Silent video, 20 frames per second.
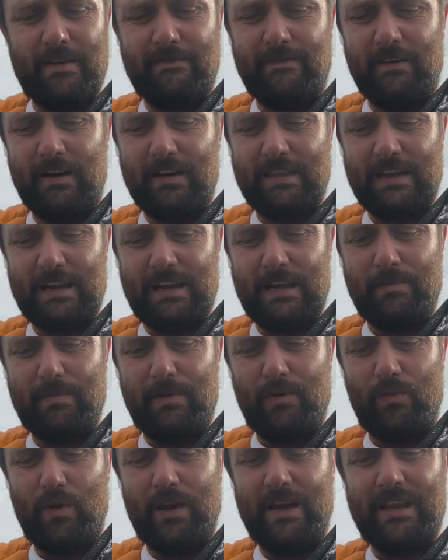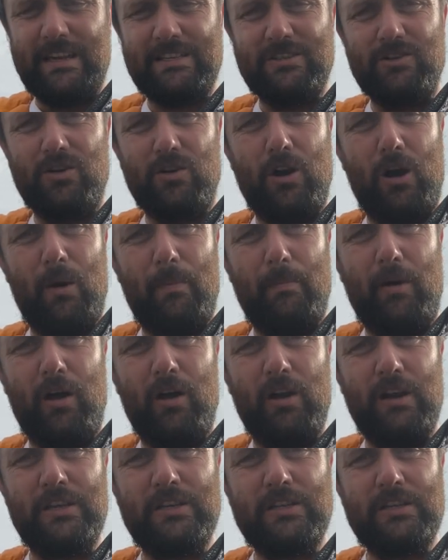may find that a little bit weird. It's not got a
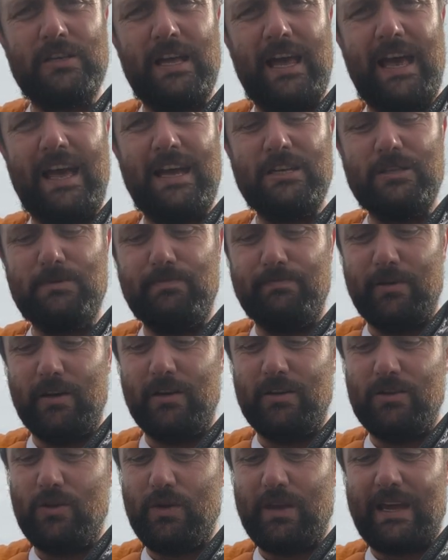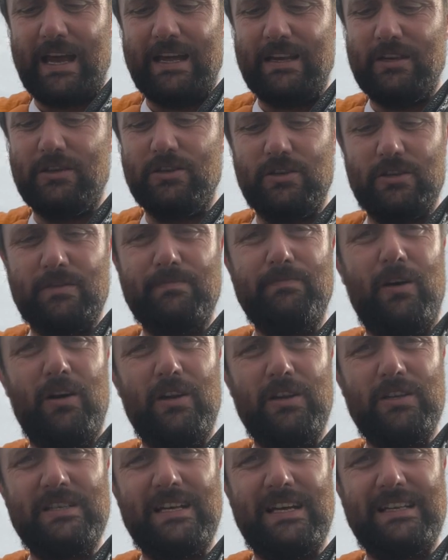polished edge, but you can just
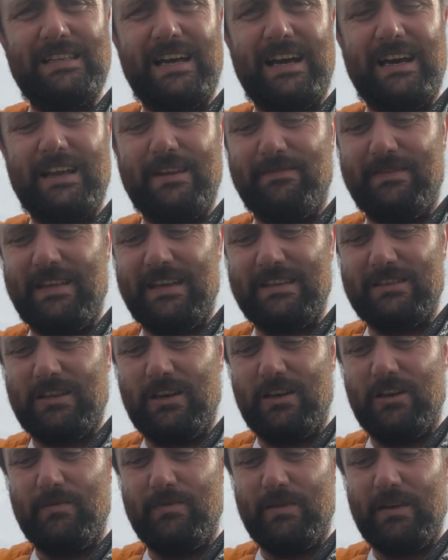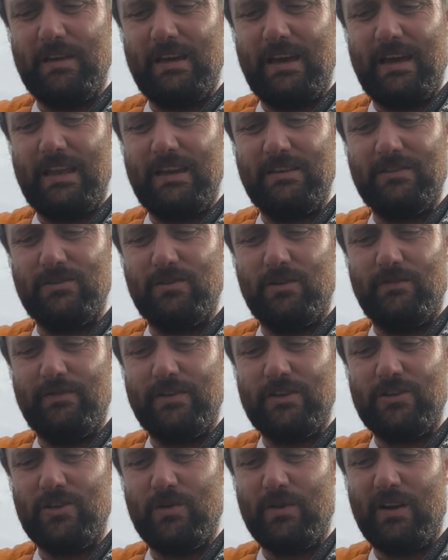polish that down if that's going to be any sort
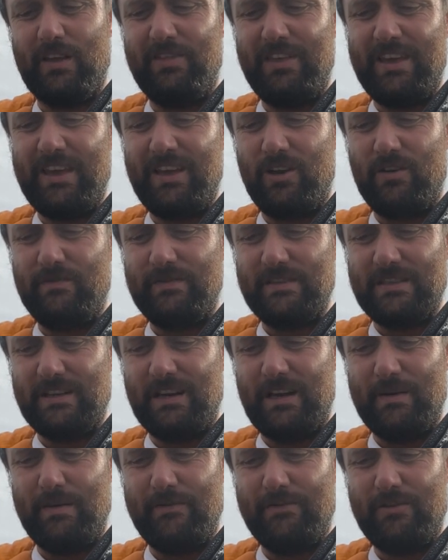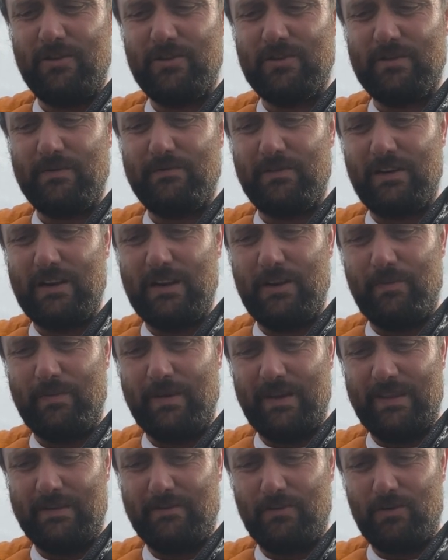of issue. And I think over time, I've used them for a little
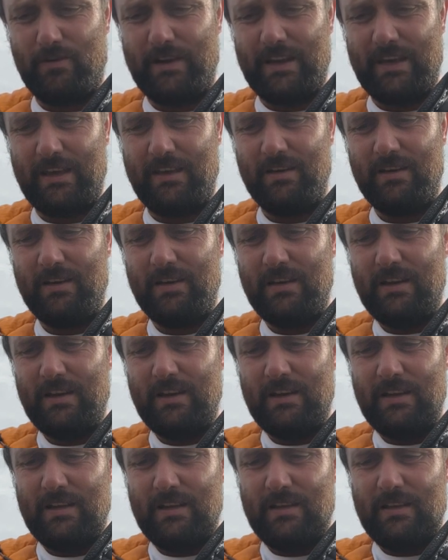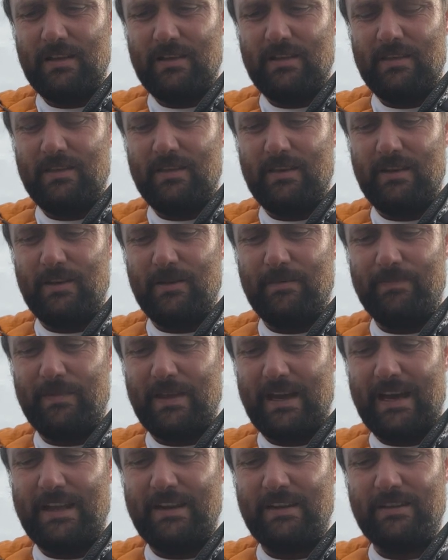bit and they're already the
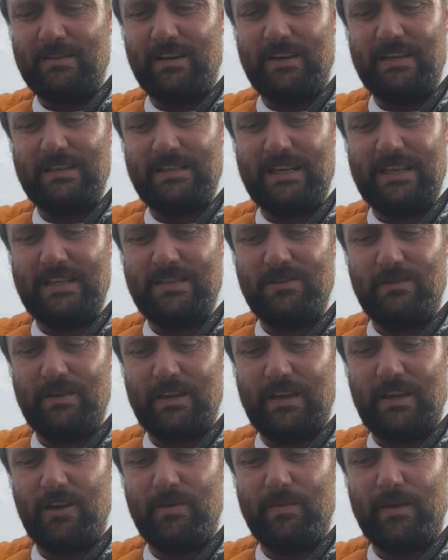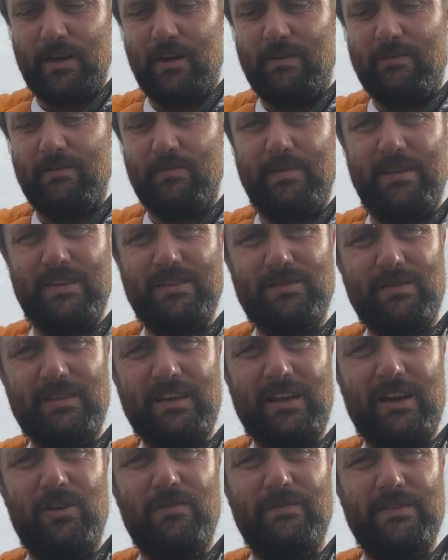um, anodizing is already coming off a bit. So
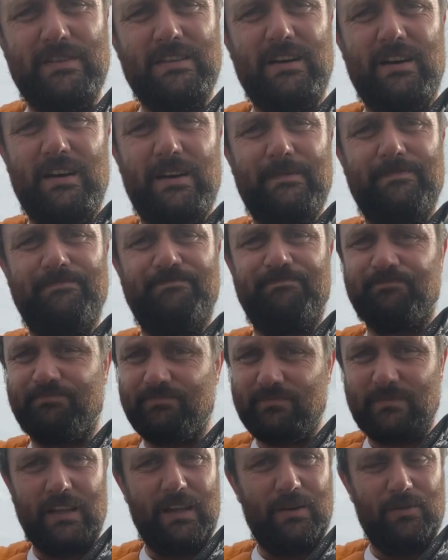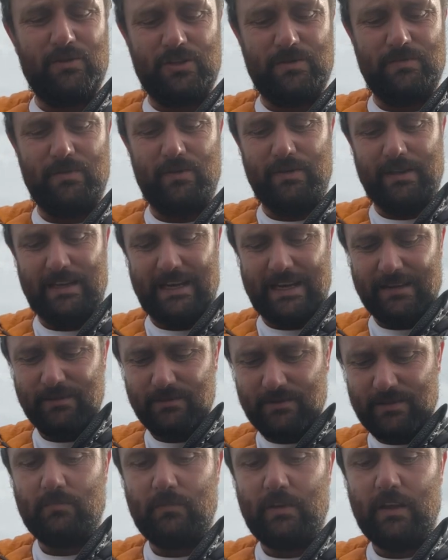I think over time it'll smoothen
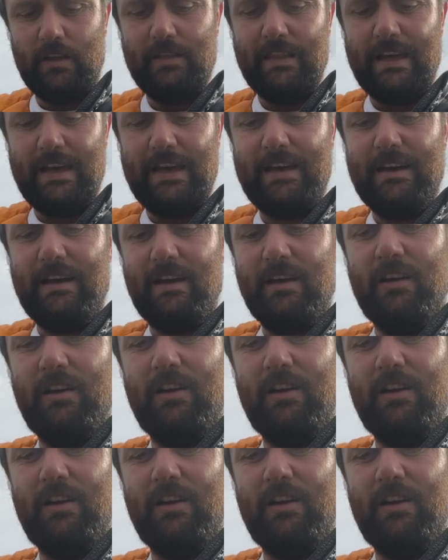out. They're